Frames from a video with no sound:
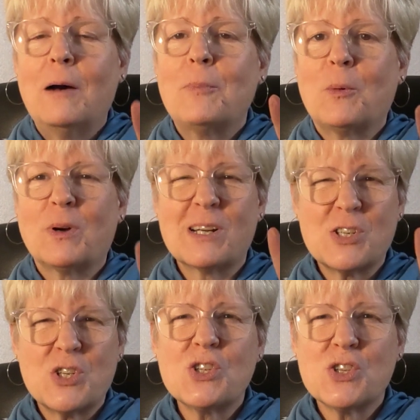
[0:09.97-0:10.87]
But we're going
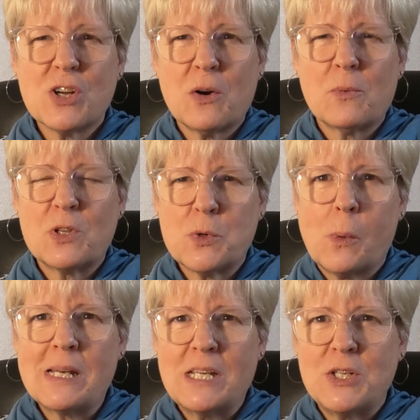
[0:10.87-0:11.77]
to just start with
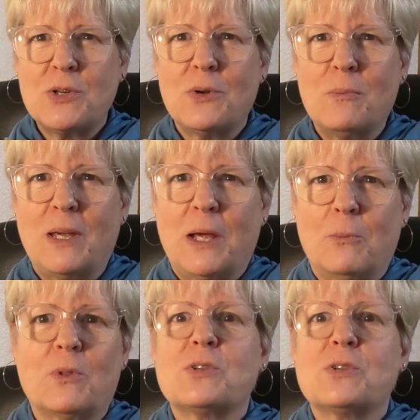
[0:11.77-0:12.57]
22 to begin with.